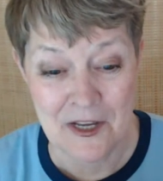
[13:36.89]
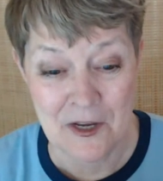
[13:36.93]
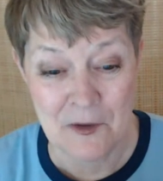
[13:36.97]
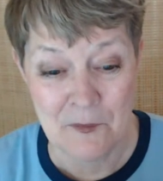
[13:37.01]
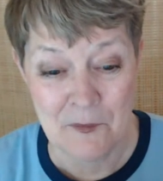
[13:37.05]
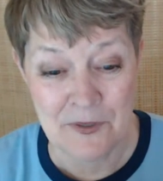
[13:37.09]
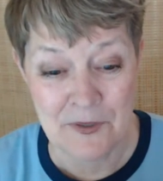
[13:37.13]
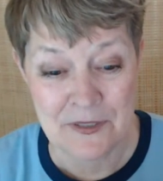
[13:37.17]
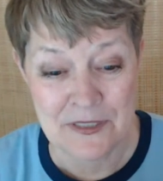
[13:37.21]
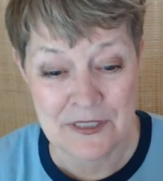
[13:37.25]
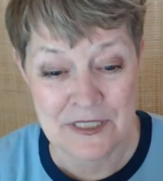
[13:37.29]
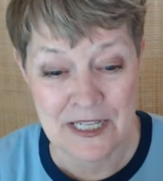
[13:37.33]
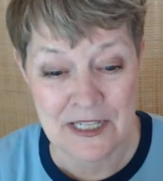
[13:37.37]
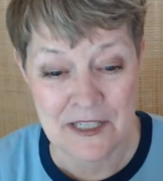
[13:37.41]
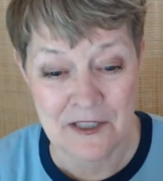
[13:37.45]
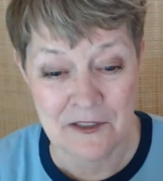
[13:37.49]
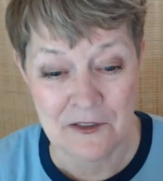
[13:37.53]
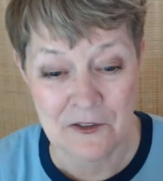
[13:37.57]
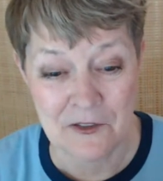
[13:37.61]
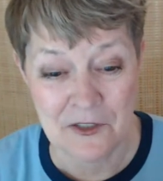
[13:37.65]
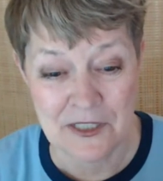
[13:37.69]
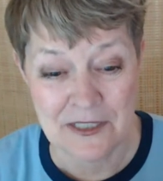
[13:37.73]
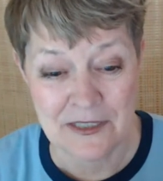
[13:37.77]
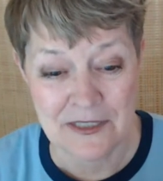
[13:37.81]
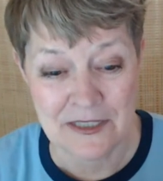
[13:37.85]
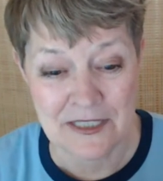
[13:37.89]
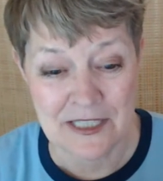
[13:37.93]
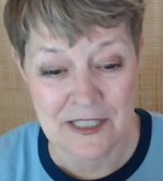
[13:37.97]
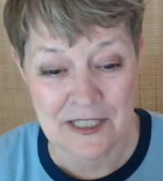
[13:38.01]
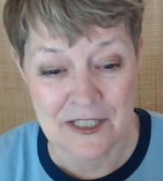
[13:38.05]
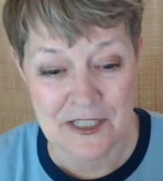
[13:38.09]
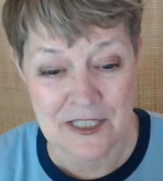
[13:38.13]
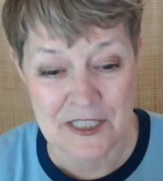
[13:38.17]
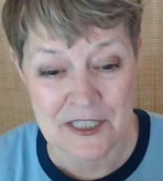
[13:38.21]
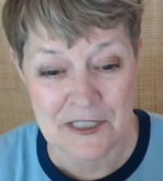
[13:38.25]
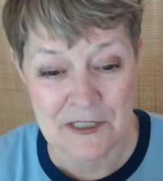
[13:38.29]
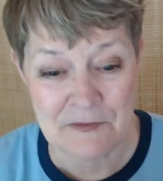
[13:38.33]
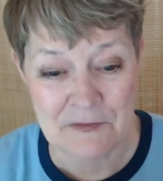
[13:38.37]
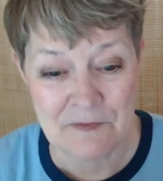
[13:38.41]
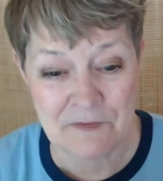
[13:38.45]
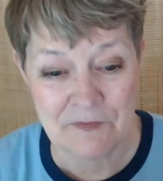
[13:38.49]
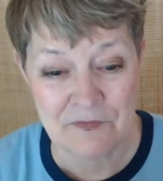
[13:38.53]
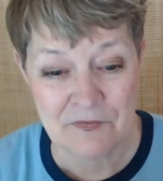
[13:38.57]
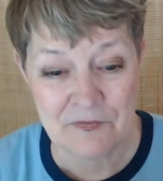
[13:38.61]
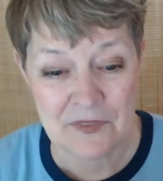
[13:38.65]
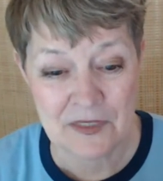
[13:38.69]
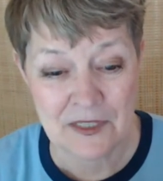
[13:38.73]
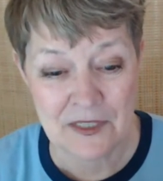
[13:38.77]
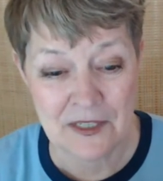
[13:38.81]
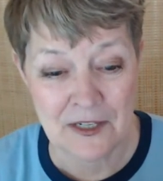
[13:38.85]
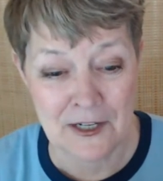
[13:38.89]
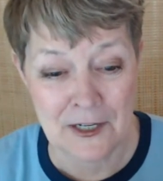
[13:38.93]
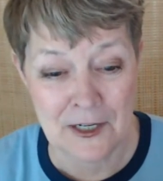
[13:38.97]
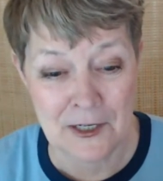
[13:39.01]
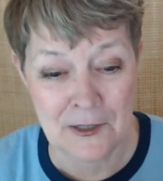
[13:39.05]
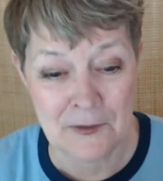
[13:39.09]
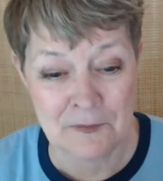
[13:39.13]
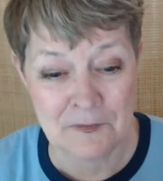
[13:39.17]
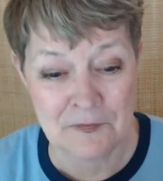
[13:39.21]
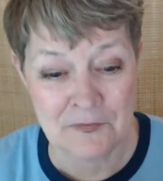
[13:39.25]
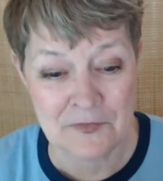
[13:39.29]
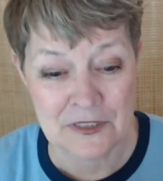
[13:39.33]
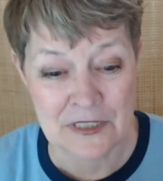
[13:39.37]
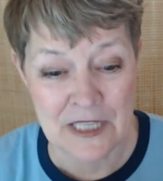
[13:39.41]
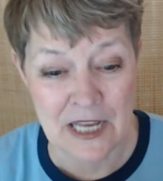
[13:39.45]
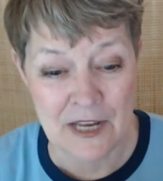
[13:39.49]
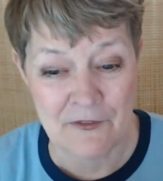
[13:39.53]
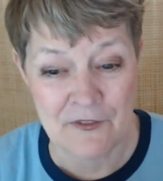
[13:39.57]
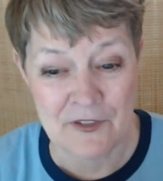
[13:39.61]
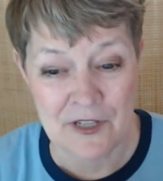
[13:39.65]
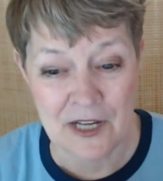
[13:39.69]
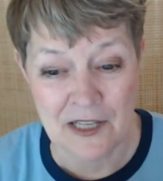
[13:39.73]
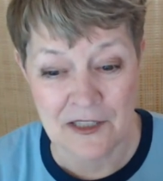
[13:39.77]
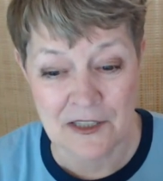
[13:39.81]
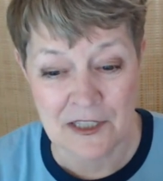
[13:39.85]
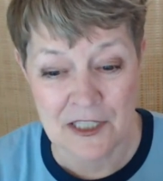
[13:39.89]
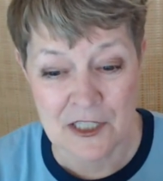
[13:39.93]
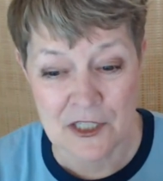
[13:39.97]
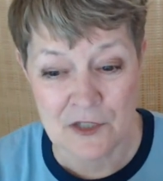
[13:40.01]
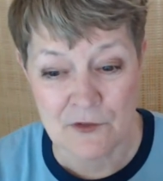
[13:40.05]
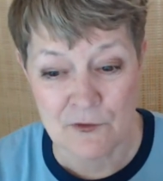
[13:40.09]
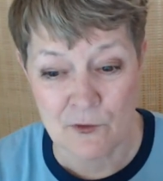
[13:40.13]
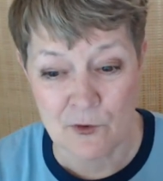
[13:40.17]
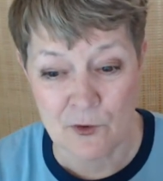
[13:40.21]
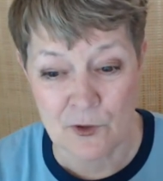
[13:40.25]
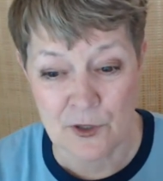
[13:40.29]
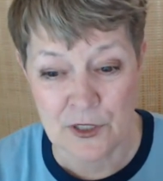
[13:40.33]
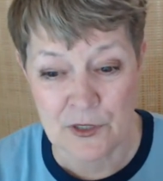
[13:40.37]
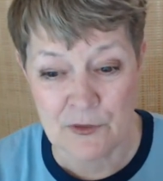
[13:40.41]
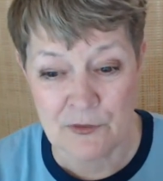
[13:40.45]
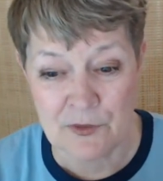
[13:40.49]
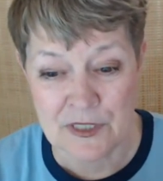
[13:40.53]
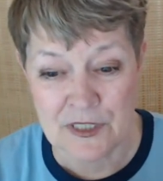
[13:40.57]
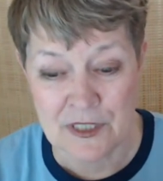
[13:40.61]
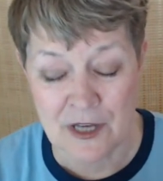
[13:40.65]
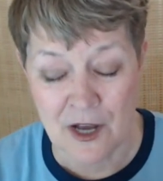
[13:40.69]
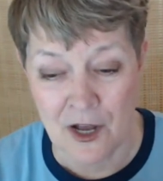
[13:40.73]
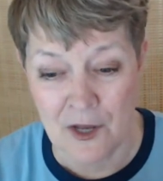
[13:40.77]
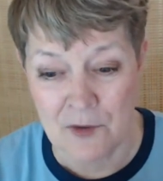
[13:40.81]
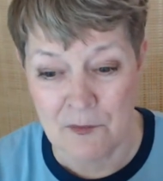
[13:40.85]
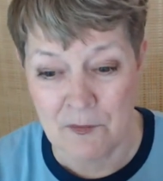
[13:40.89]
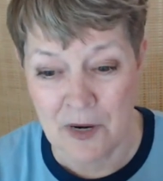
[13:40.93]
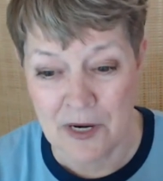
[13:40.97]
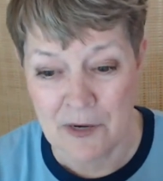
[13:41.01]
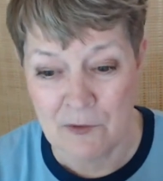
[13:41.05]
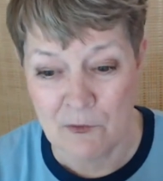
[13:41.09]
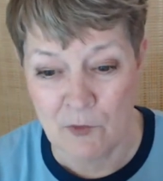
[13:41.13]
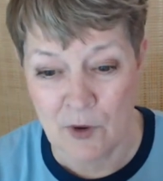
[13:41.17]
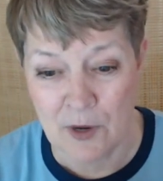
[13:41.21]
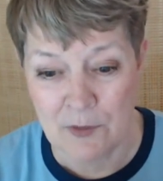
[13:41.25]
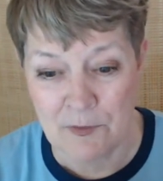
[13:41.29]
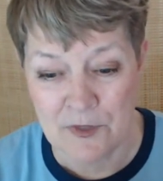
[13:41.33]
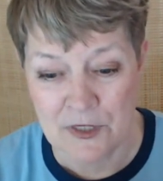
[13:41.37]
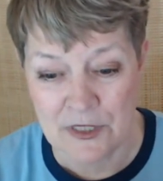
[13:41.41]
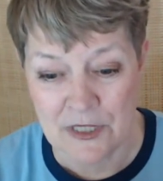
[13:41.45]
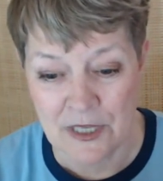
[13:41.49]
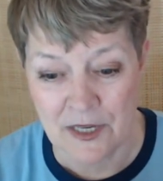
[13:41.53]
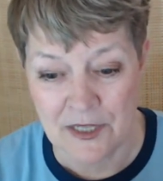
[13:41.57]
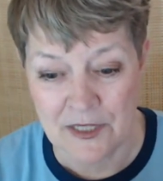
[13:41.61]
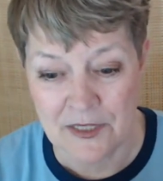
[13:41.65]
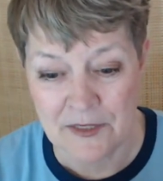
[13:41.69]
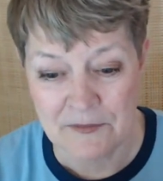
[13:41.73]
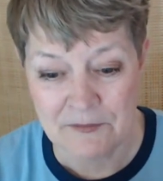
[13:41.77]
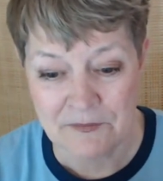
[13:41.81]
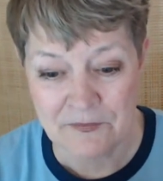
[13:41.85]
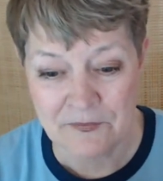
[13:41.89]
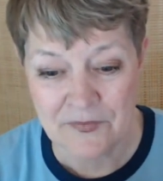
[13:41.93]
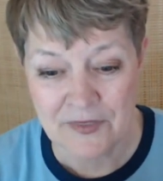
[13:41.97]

But take a look at this. I've got this for you. It's on my website.